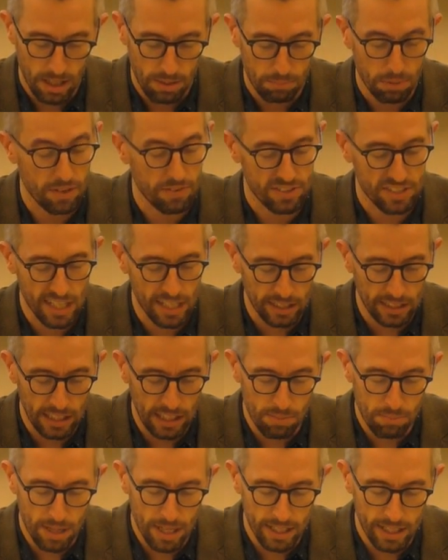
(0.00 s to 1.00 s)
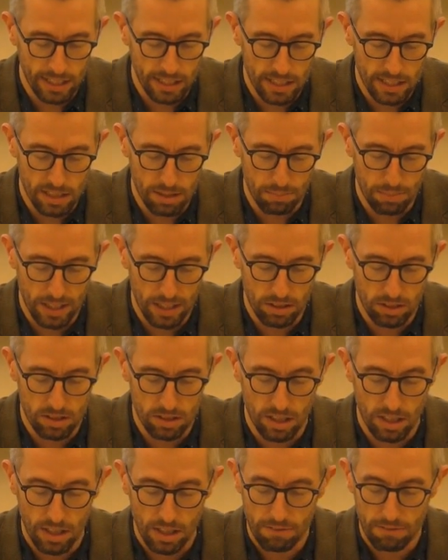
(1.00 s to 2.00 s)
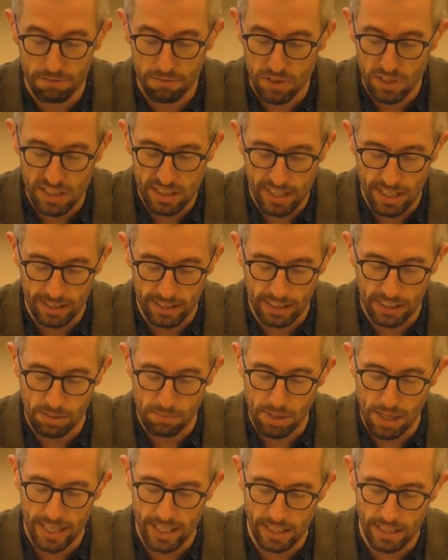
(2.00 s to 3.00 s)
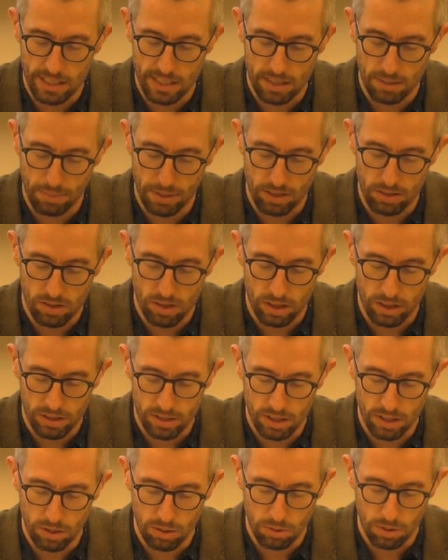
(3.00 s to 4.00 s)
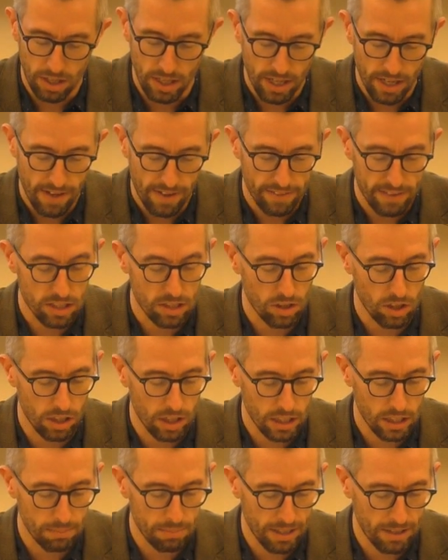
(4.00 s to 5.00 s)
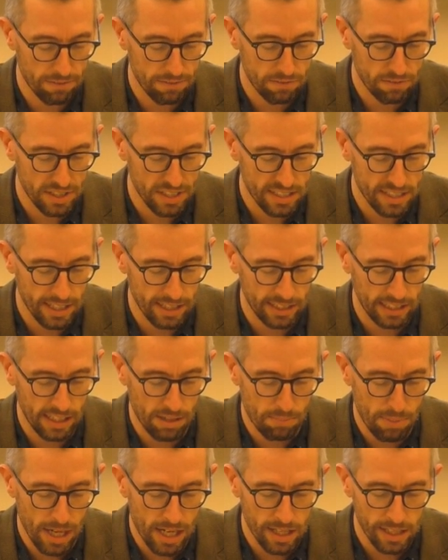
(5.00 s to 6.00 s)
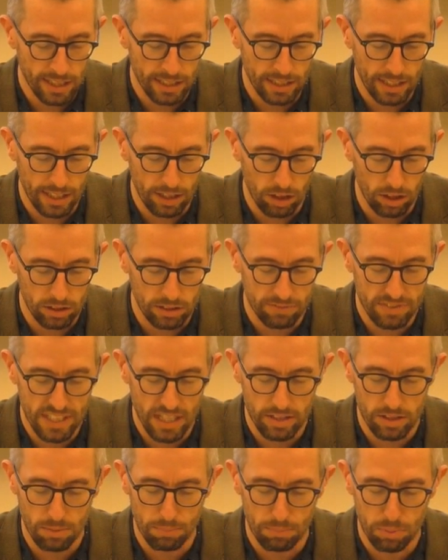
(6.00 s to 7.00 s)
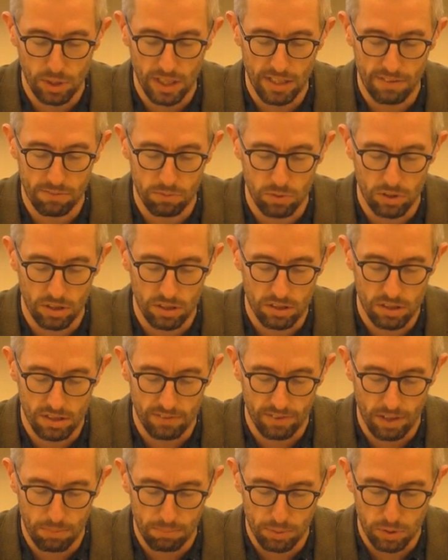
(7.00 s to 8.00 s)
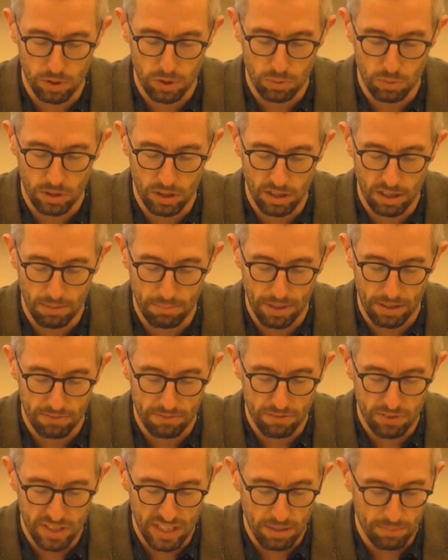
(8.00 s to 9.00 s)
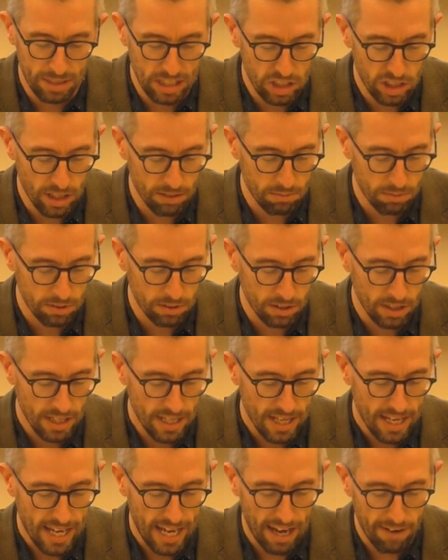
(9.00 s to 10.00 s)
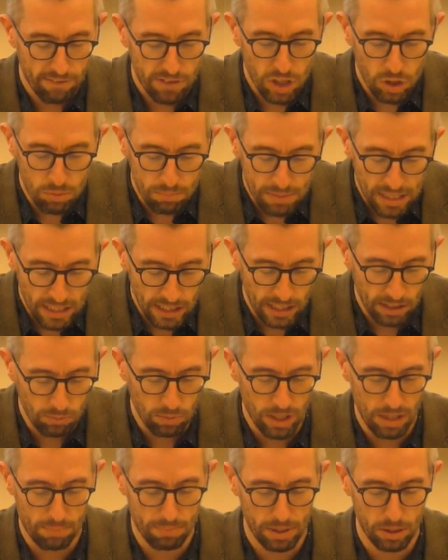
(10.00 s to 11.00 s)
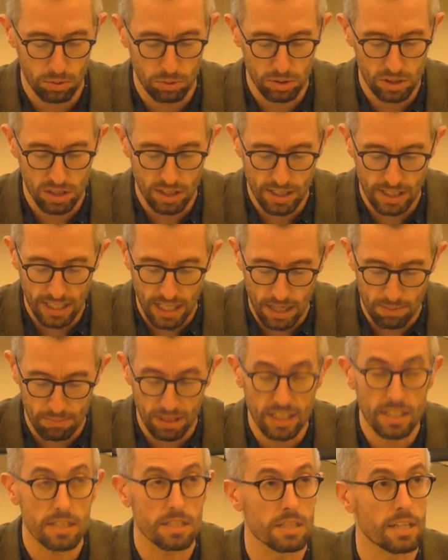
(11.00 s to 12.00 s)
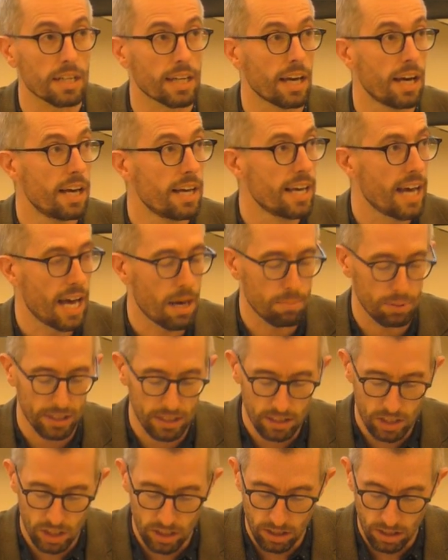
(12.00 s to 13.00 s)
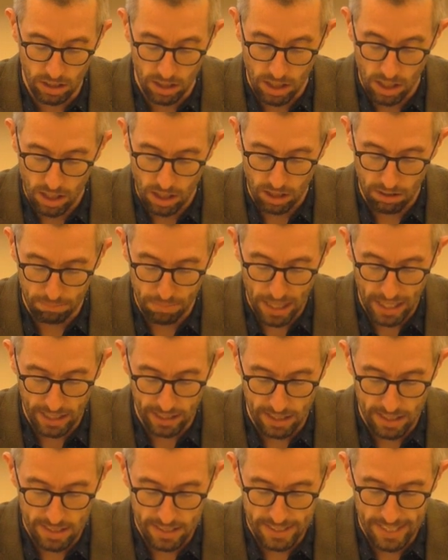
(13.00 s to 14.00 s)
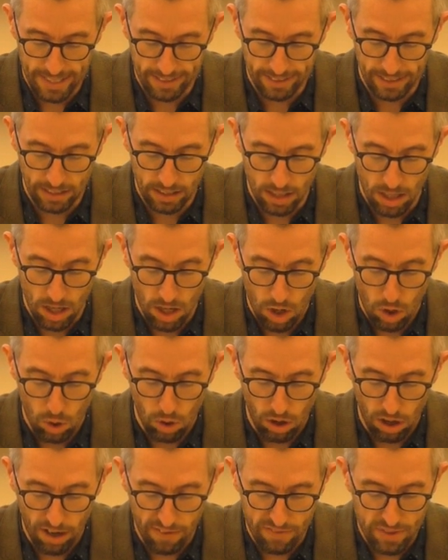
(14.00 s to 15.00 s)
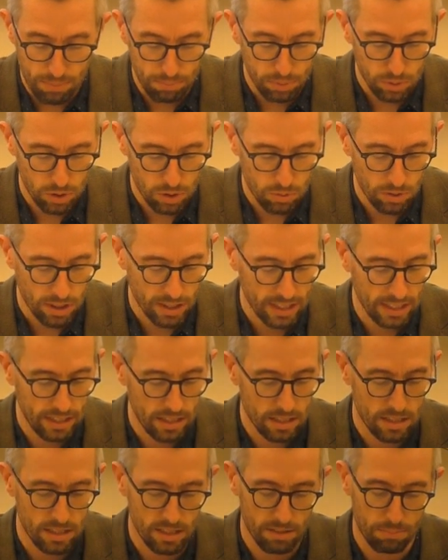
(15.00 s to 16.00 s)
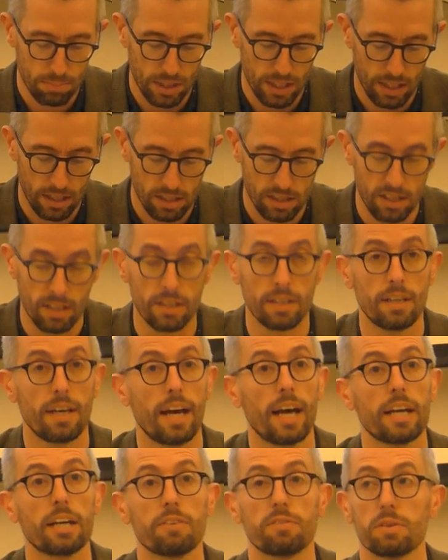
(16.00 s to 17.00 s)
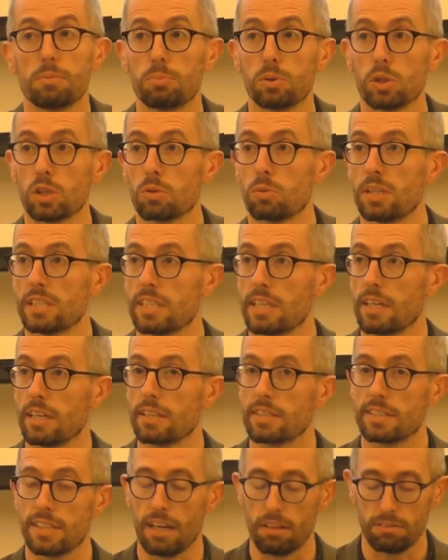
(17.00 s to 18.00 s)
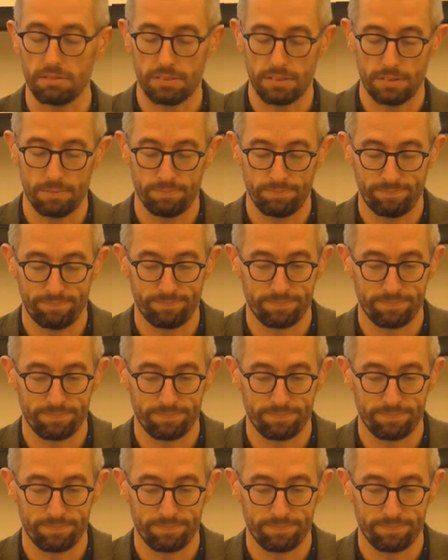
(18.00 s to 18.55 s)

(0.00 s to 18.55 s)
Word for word: But if selling and buying disappears, free selling and buying disappears also. This talk about free selling and buying and all of the other brave words of our bourgeois about freedom in general have no meaning when opposed to the communistic abolition of buying and selling of the bourgeois conditions of production and of the bourgeoisie itself.